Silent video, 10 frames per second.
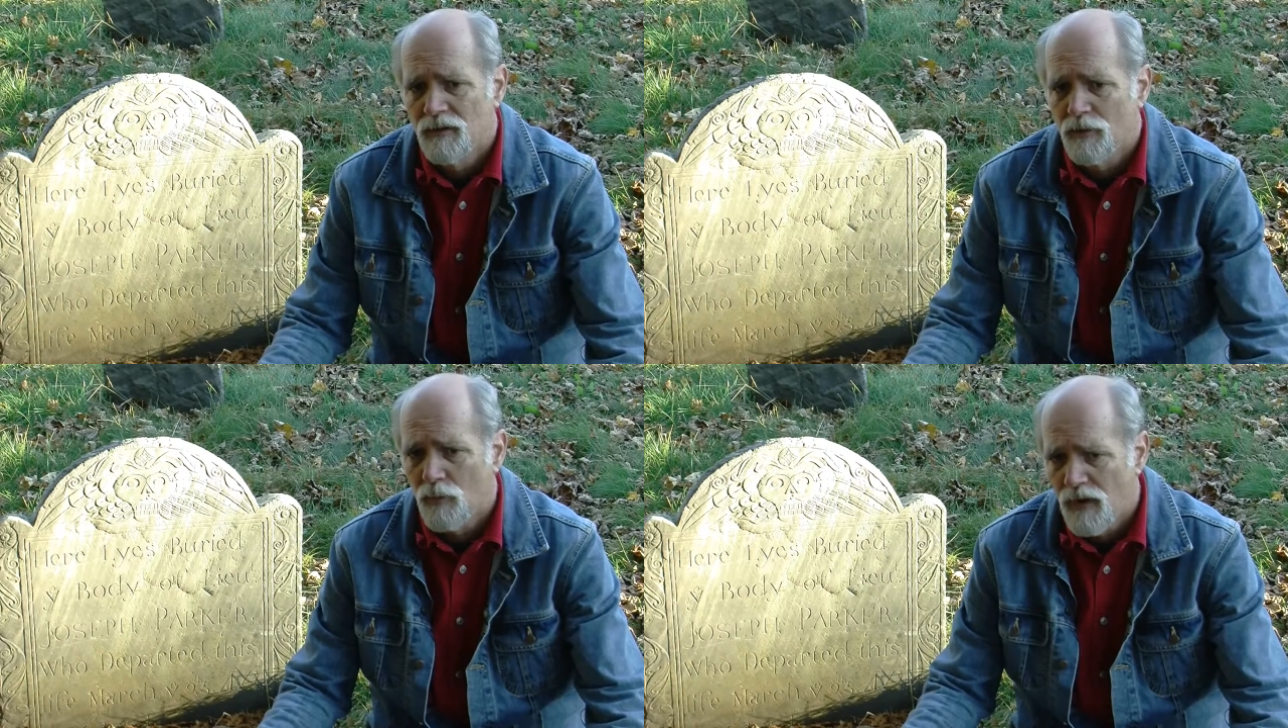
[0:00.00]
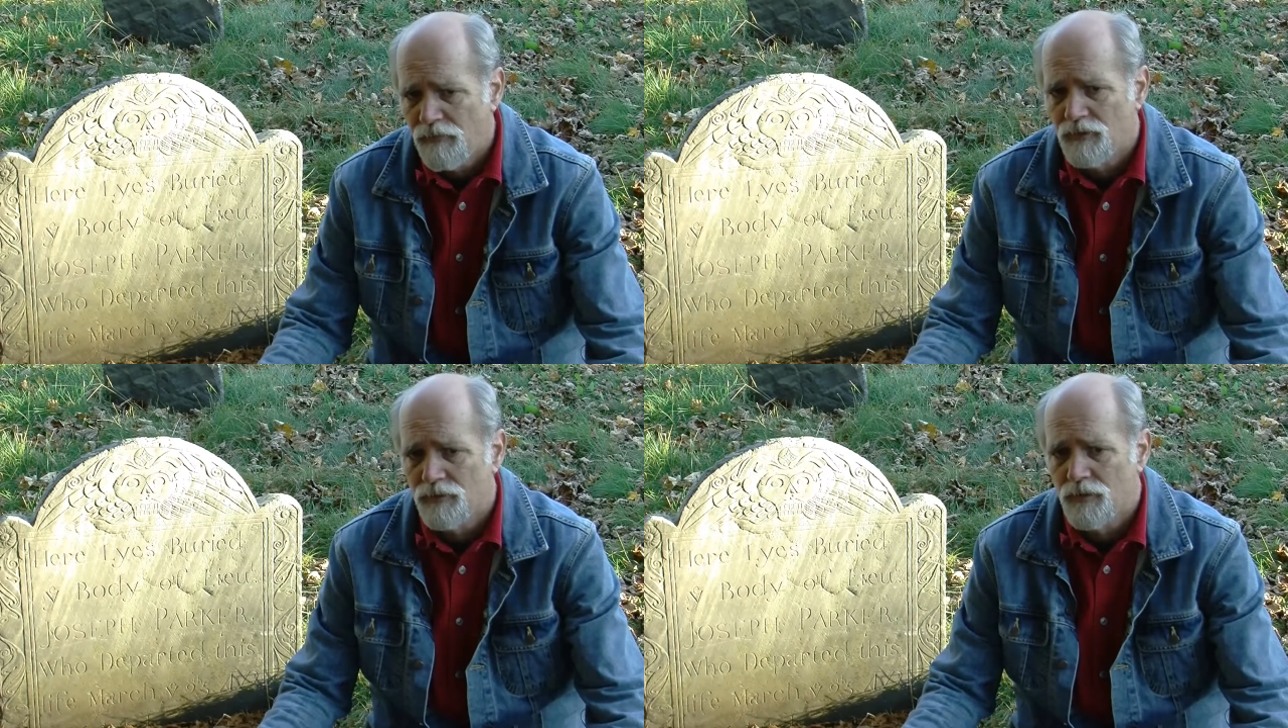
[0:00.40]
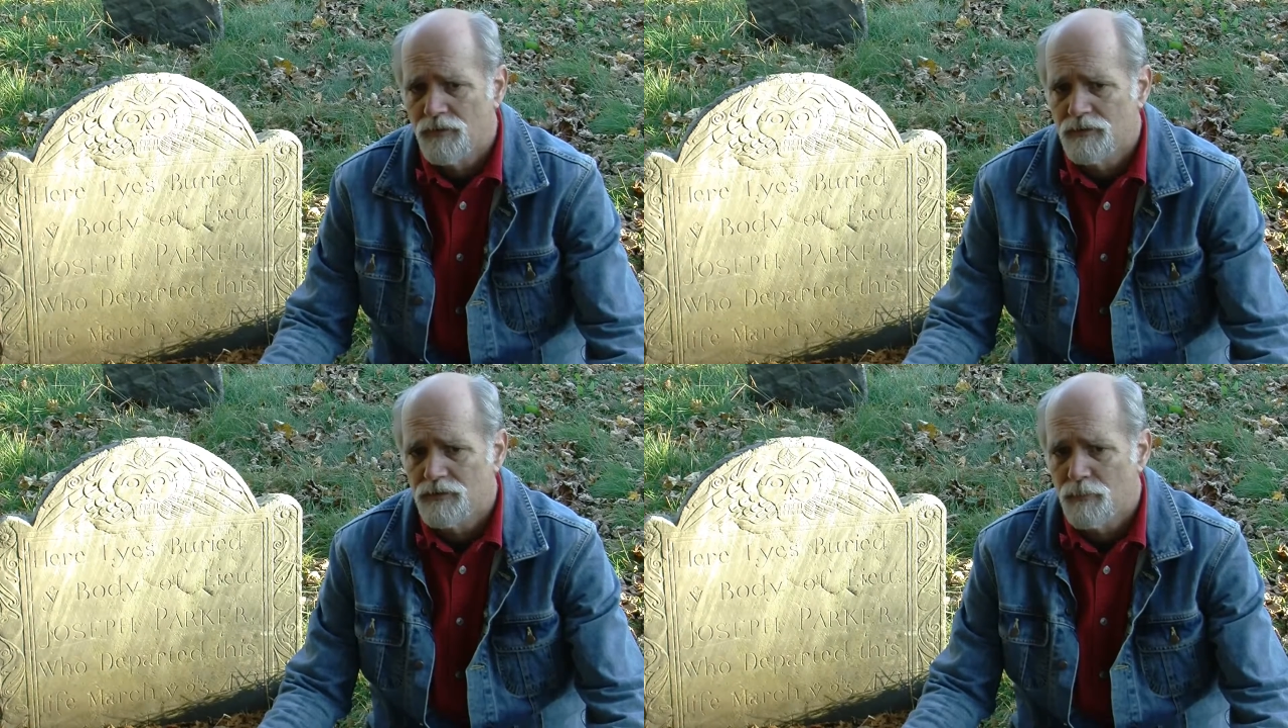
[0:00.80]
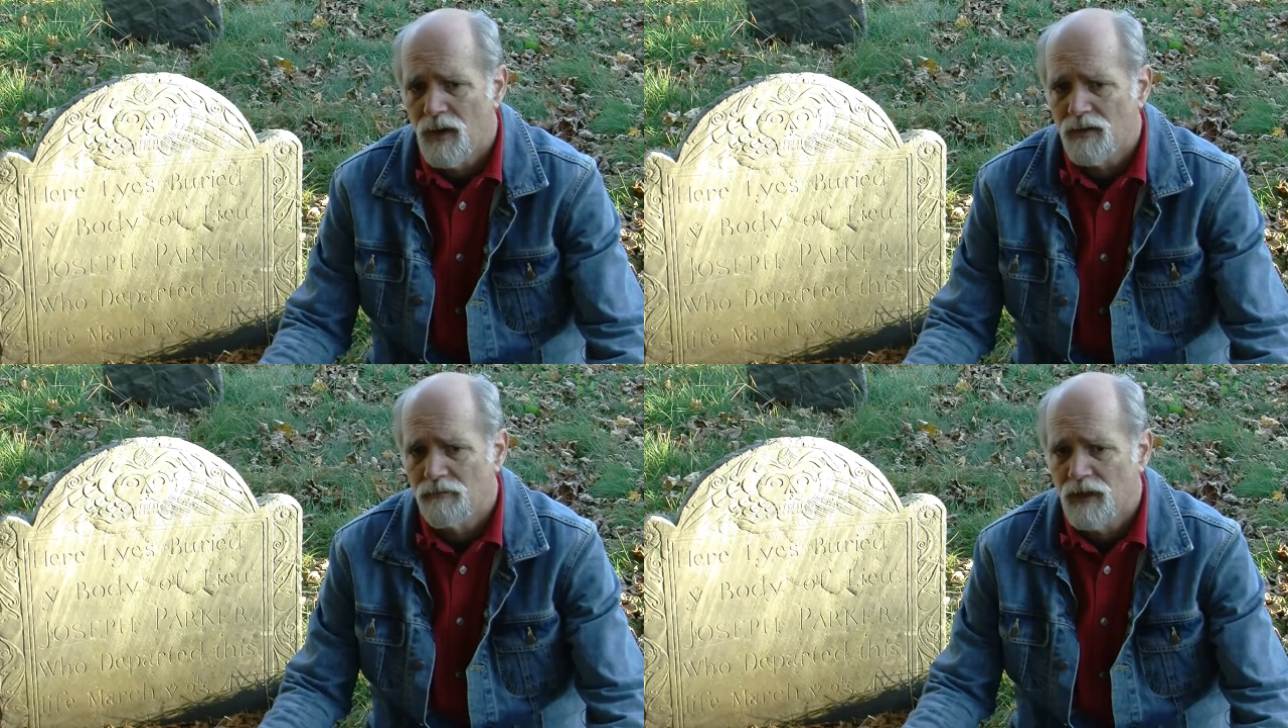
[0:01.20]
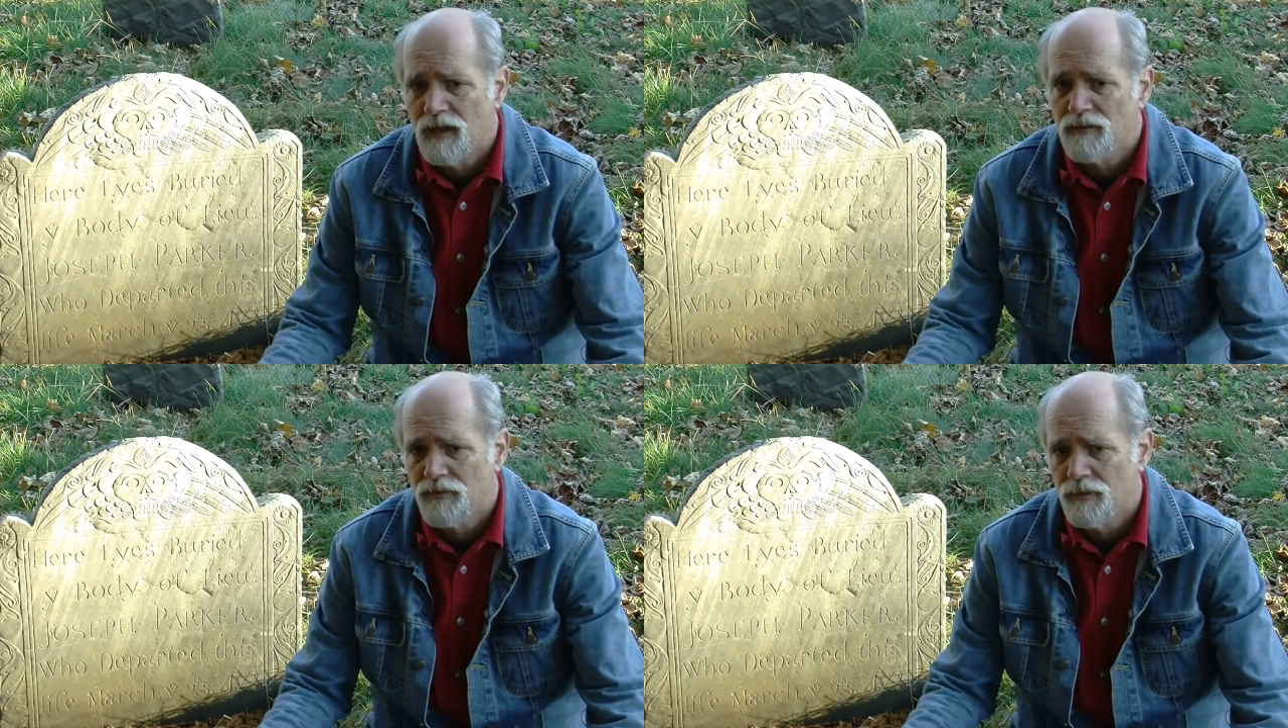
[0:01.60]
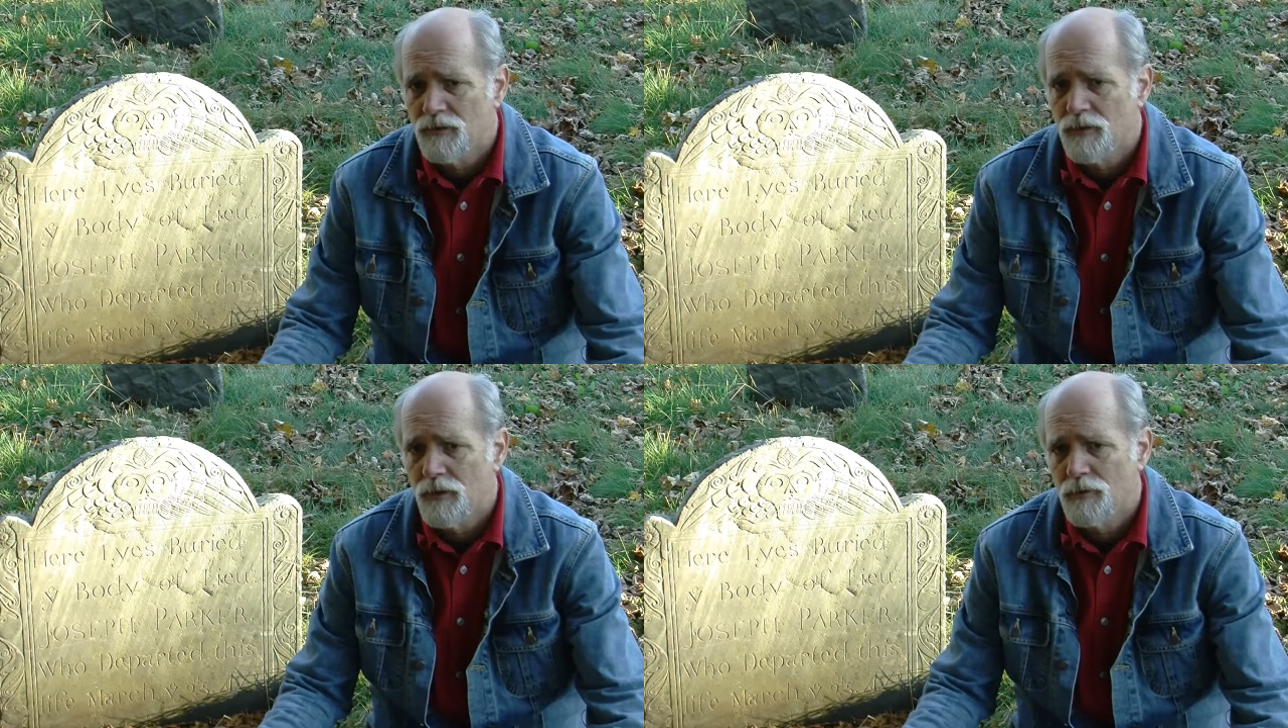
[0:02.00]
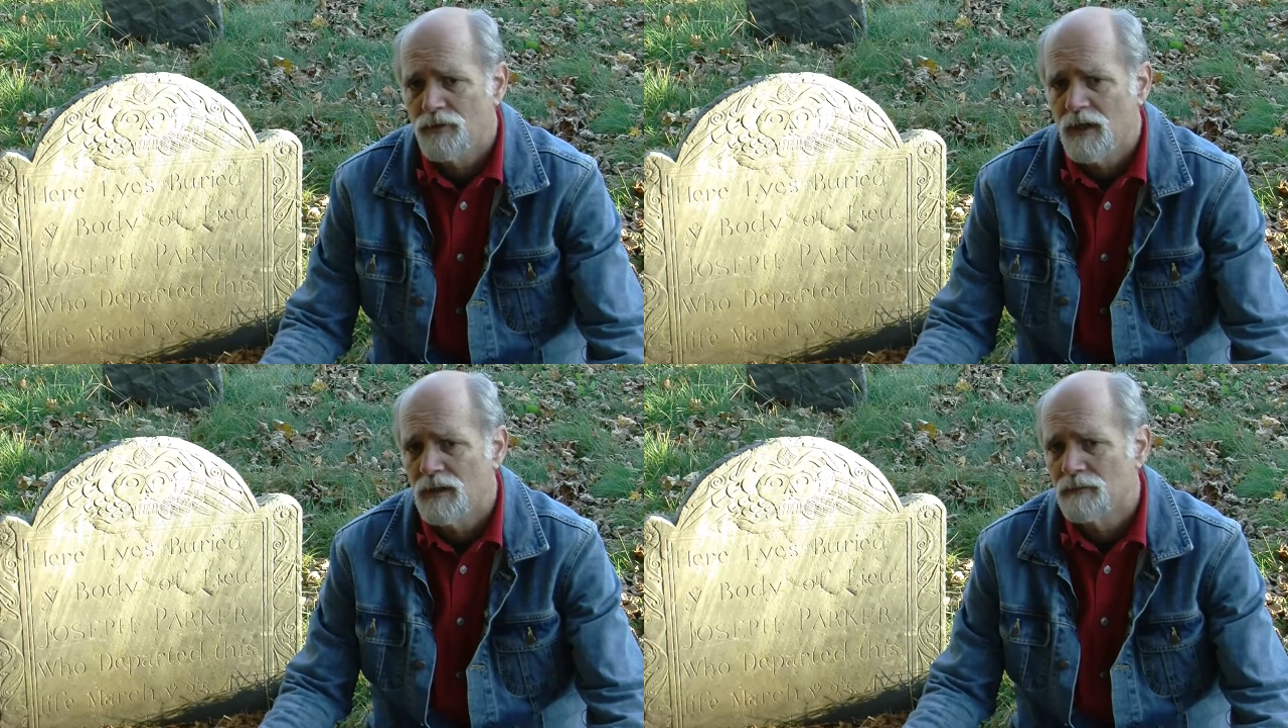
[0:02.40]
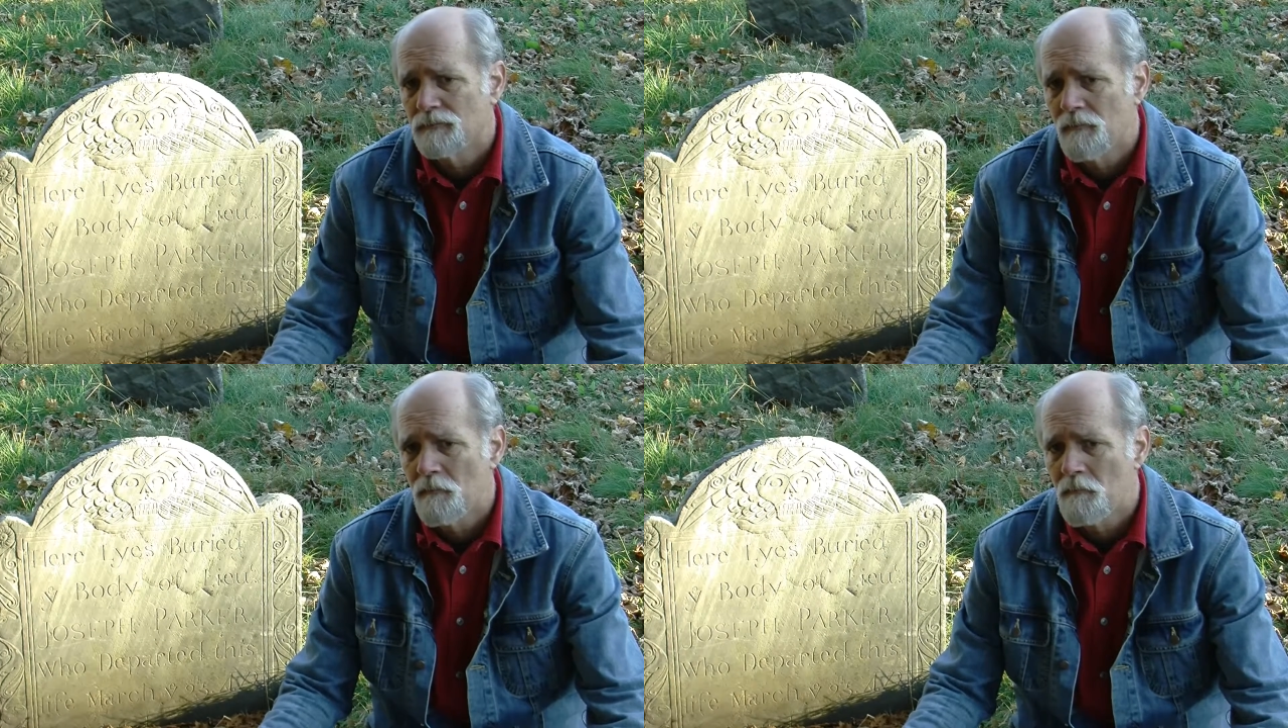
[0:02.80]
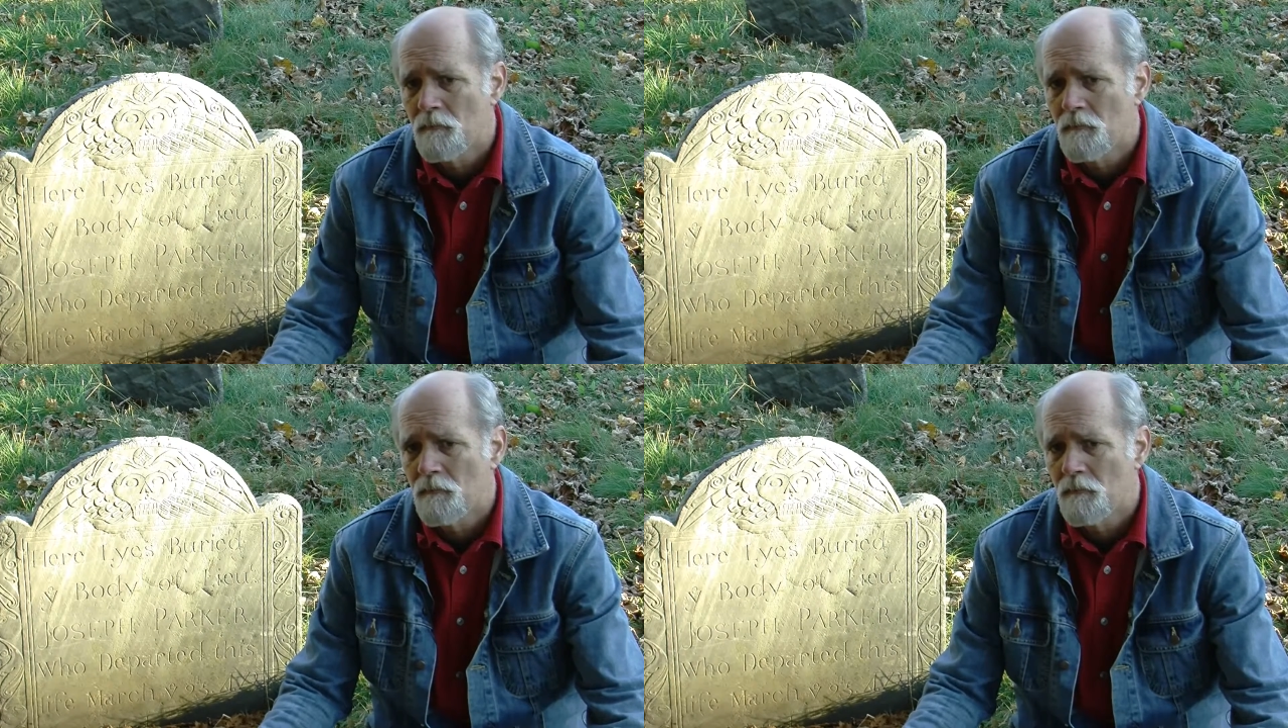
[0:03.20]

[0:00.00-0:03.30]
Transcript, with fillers: the reverence for this spot of land still goes on.